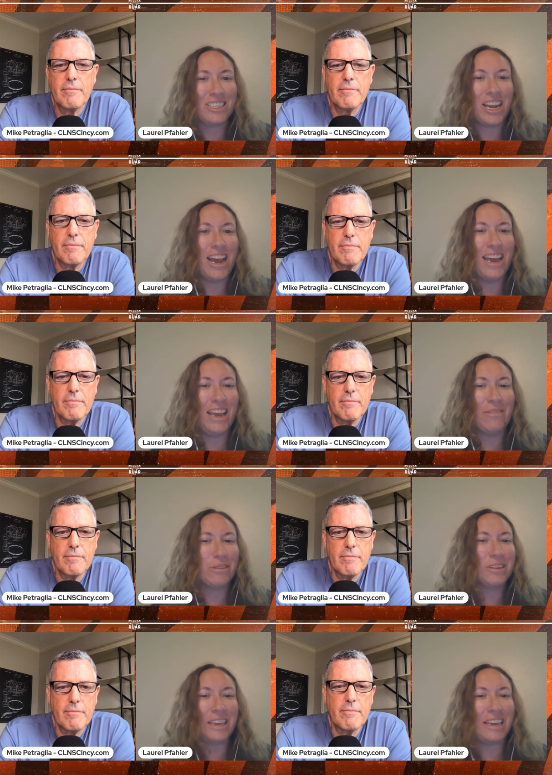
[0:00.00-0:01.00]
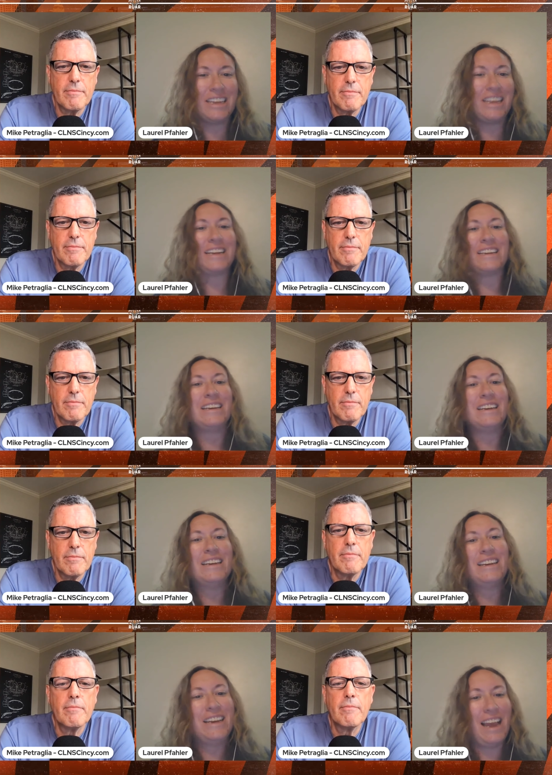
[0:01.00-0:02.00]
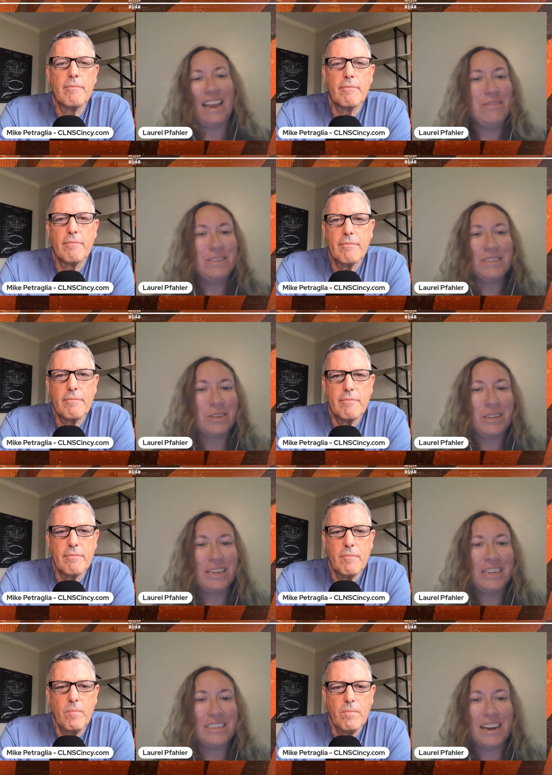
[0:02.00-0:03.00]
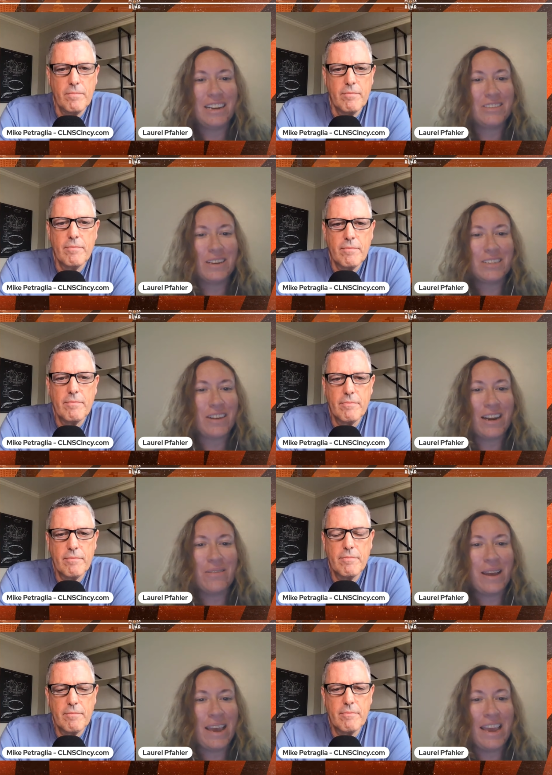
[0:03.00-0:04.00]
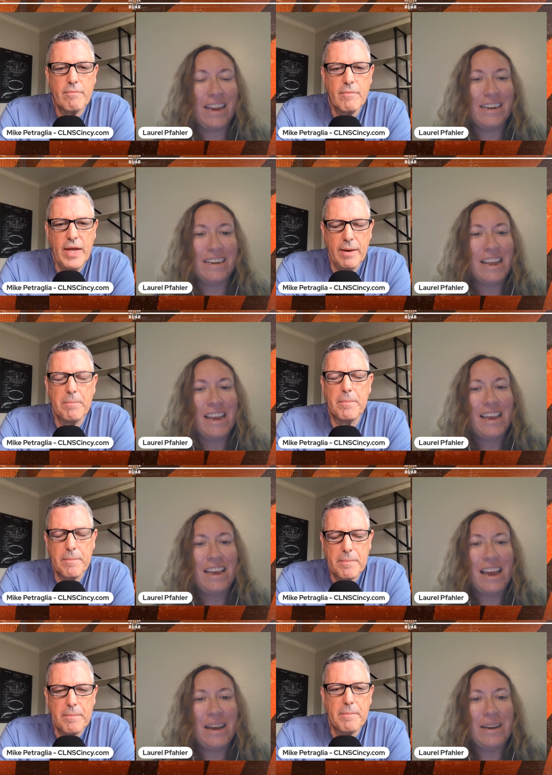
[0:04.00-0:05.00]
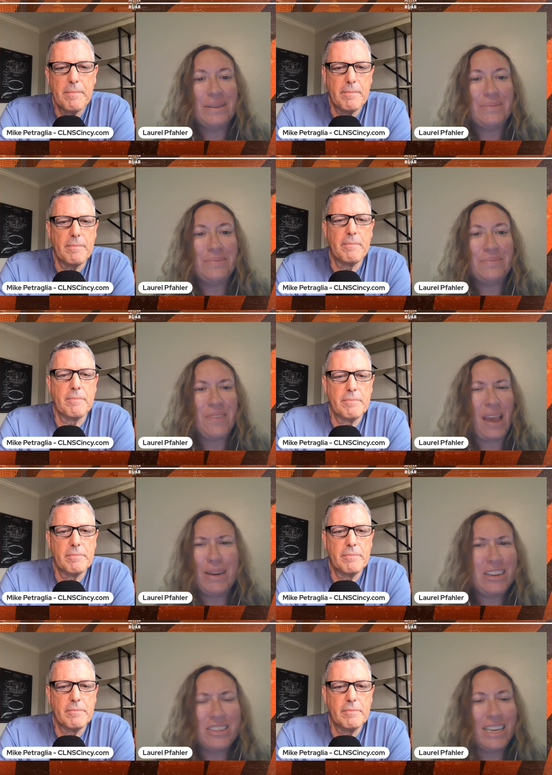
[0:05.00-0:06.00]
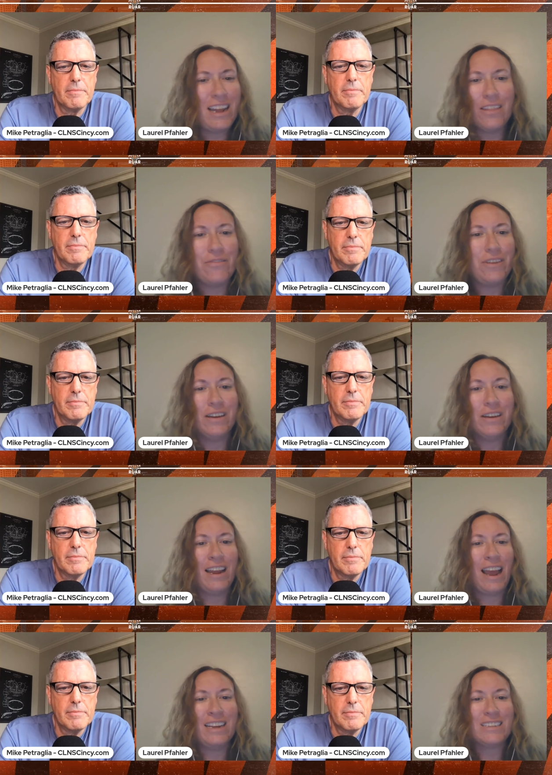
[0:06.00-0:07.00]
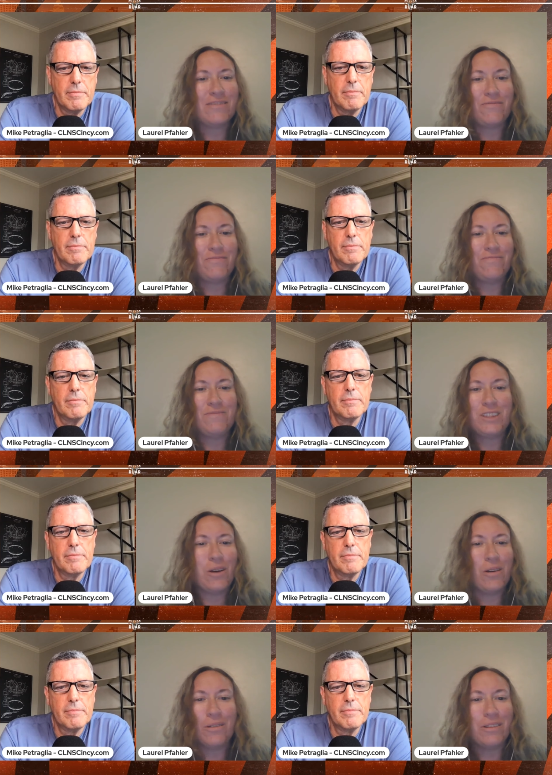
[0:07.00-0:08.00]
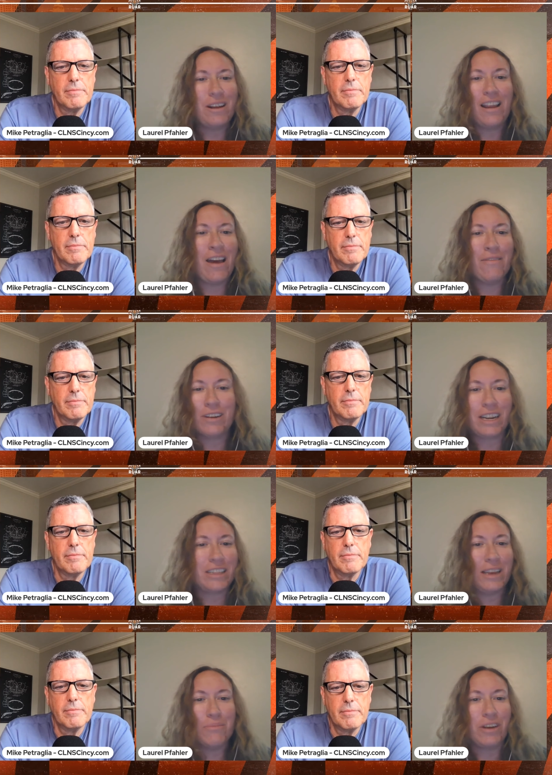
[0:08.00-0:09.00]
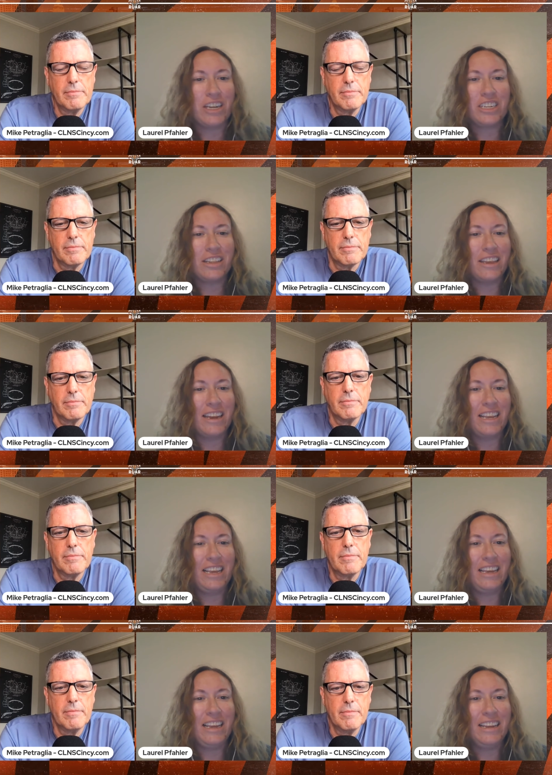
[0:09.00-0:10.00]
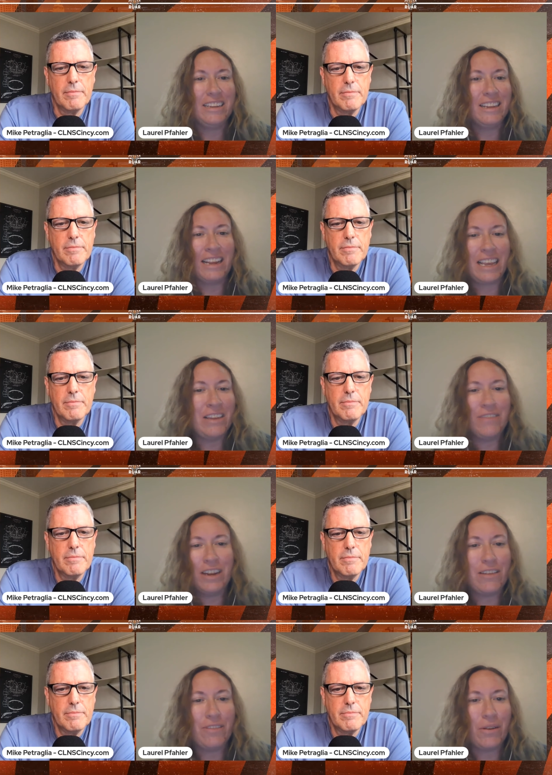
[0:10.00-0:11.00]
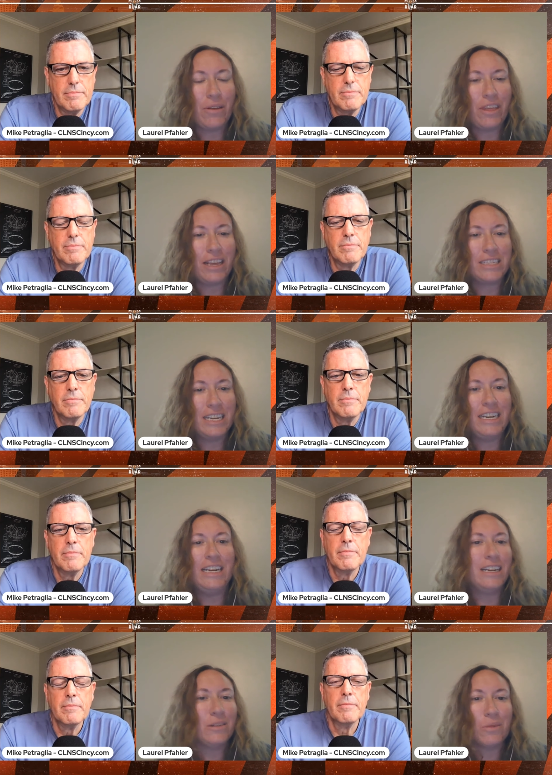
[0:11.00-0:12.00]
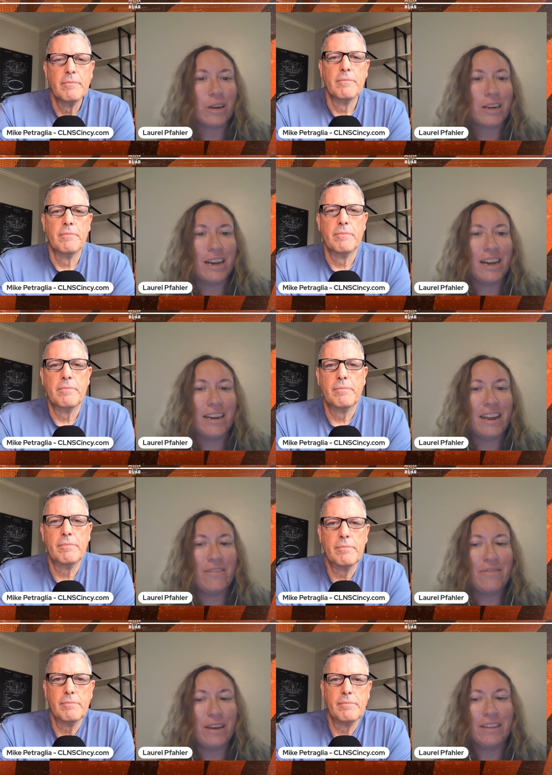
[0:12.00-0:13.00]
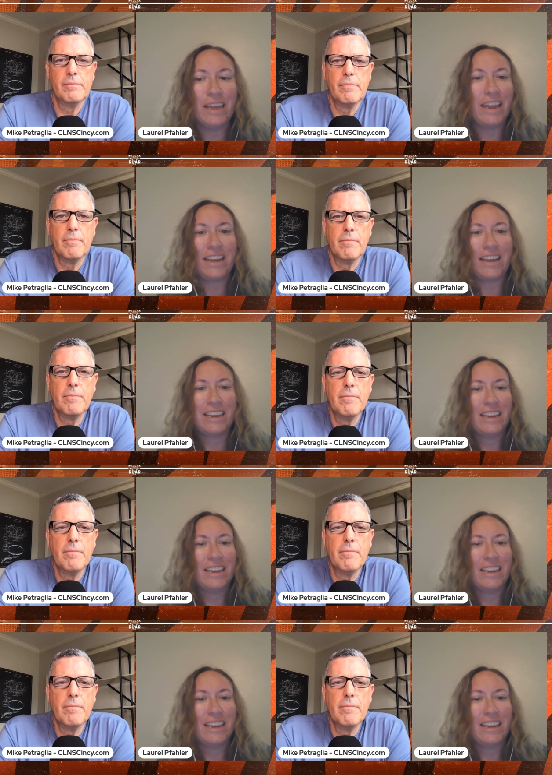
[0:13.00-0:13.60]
Speaker 1: shy rookie. Like he was willing to talk to us right away. And yep. um, I mean, you see it on the field. I, I just don't ever get the impression that he like even if there were things he needed to work on, I felt like